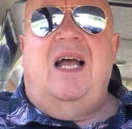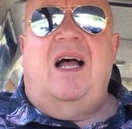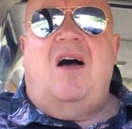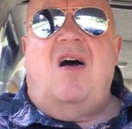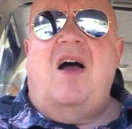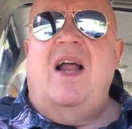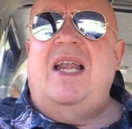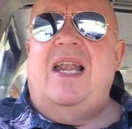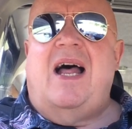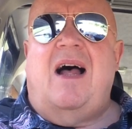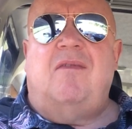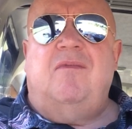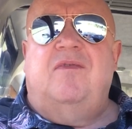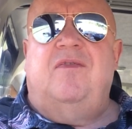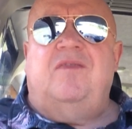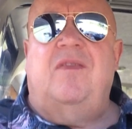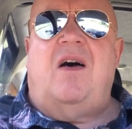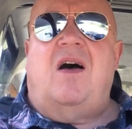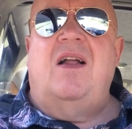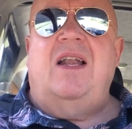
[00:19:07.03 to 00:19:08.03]
I
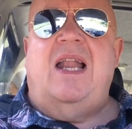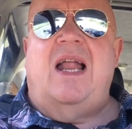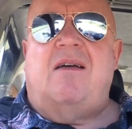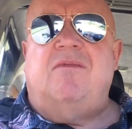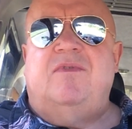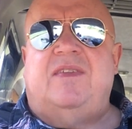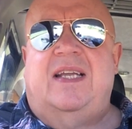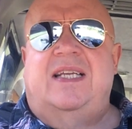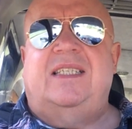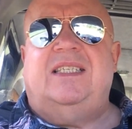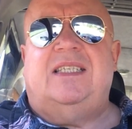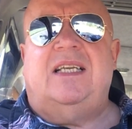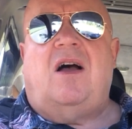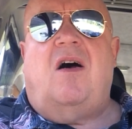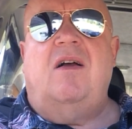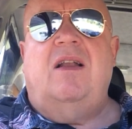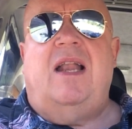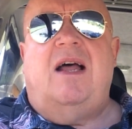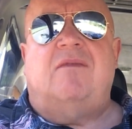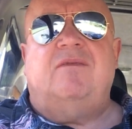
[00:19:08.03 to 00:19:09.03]
love this
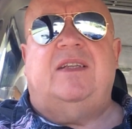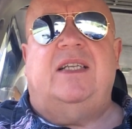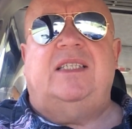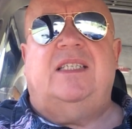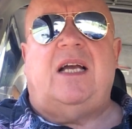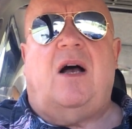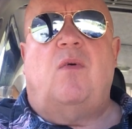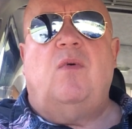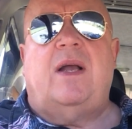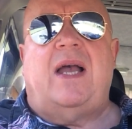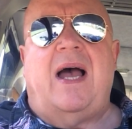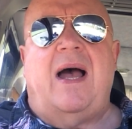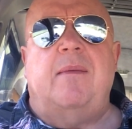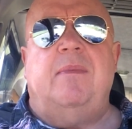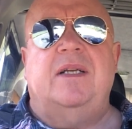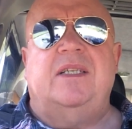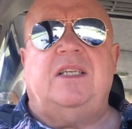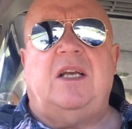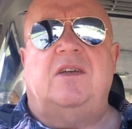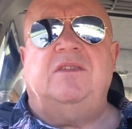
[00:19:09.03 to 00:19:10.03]
old
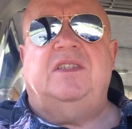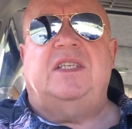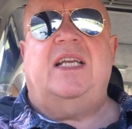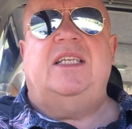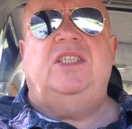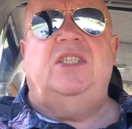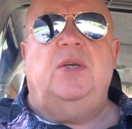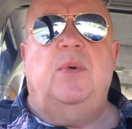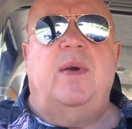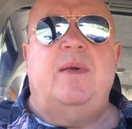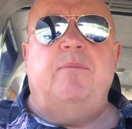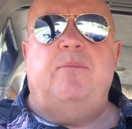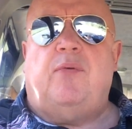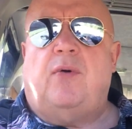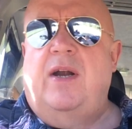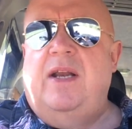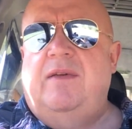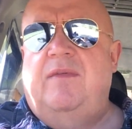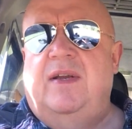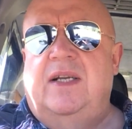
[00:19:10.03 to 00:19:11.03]
cab. As I've said to you in
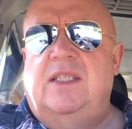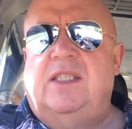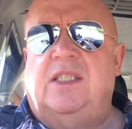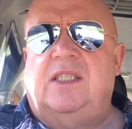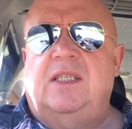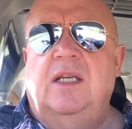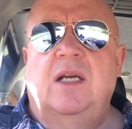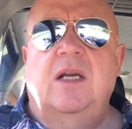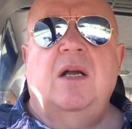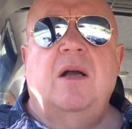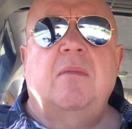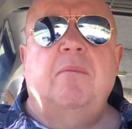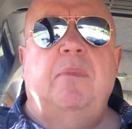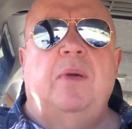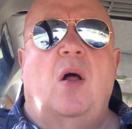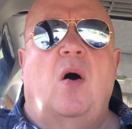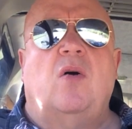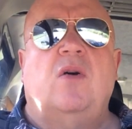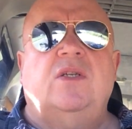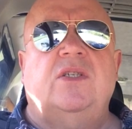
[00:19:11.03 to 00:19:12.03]
previous
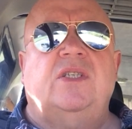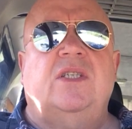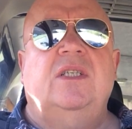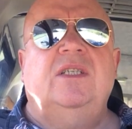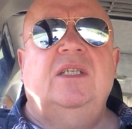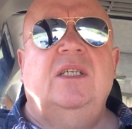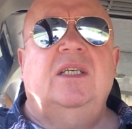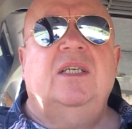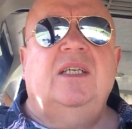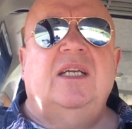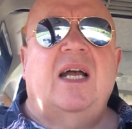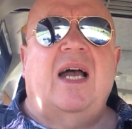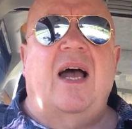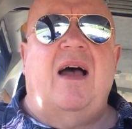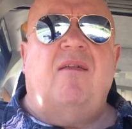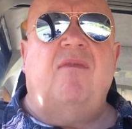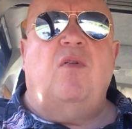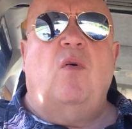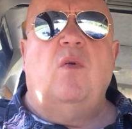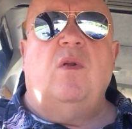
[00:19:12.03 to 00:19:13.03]
vlogs,
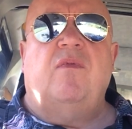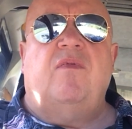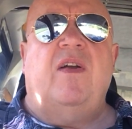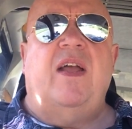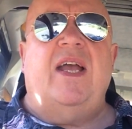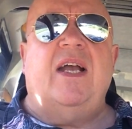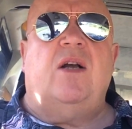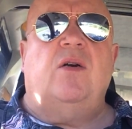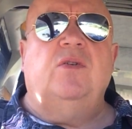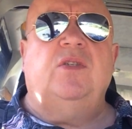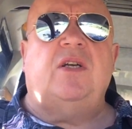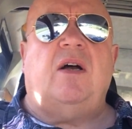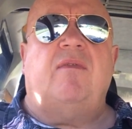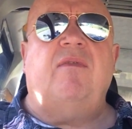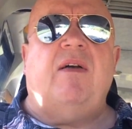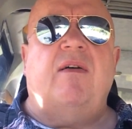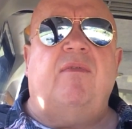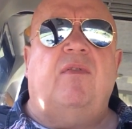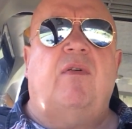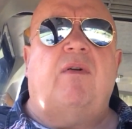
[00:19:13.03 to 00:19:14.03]
out of all the vehicles
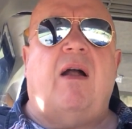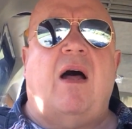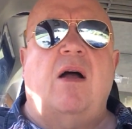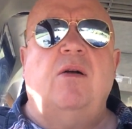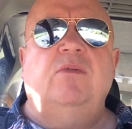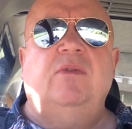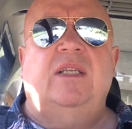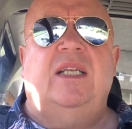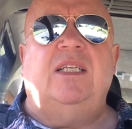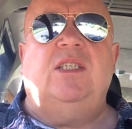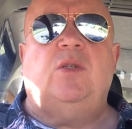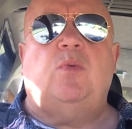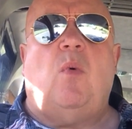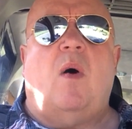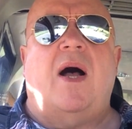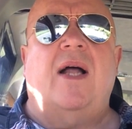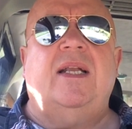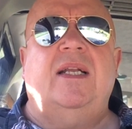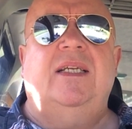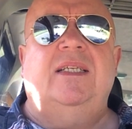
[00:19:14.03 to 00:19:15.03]
I've ever owned, this
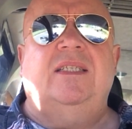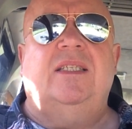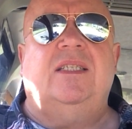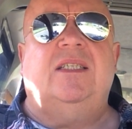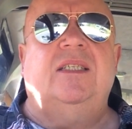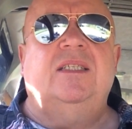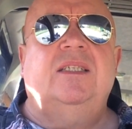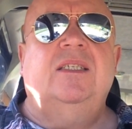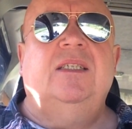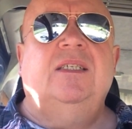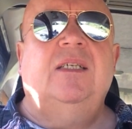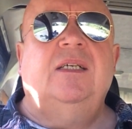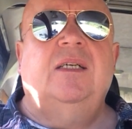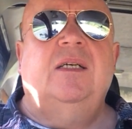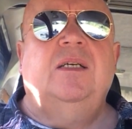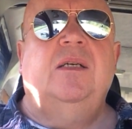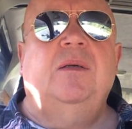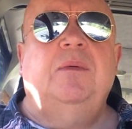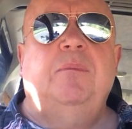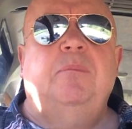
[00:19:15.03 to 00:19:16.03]
one has
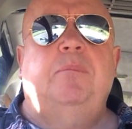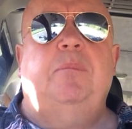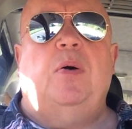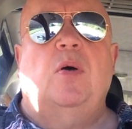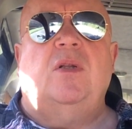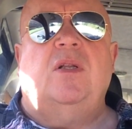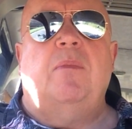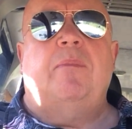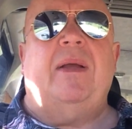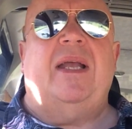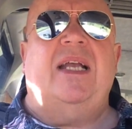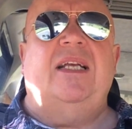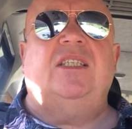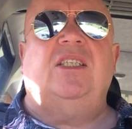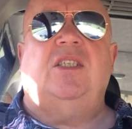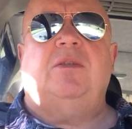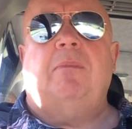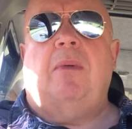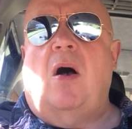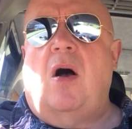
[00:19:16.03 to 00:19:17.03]
put the
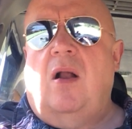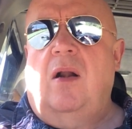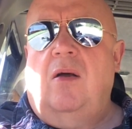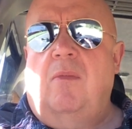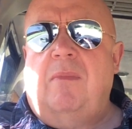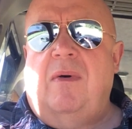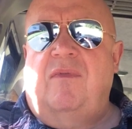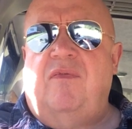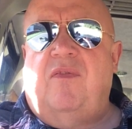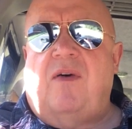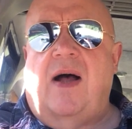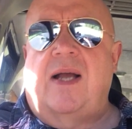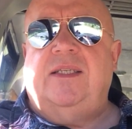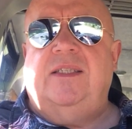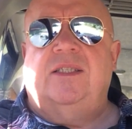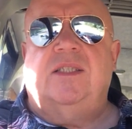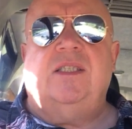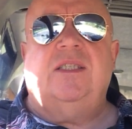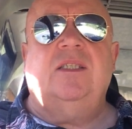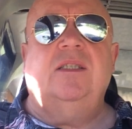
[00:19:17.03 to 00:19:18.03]
biggest smile on my
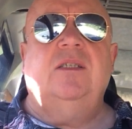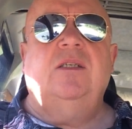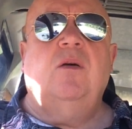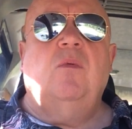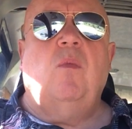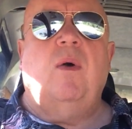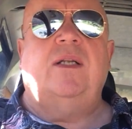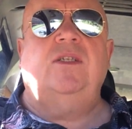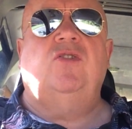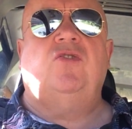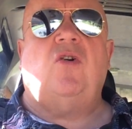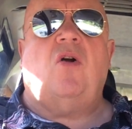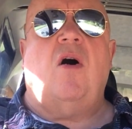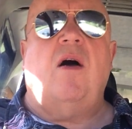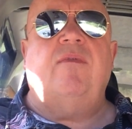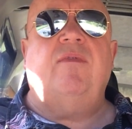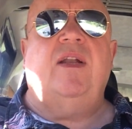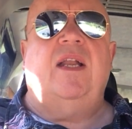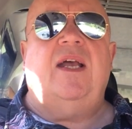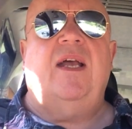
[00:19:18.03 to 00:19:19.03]
face when
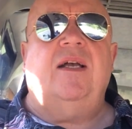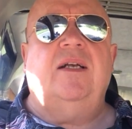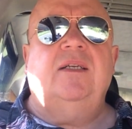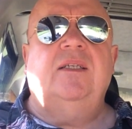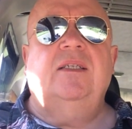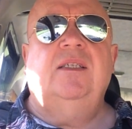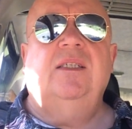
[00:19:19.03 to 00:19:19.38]
driving it.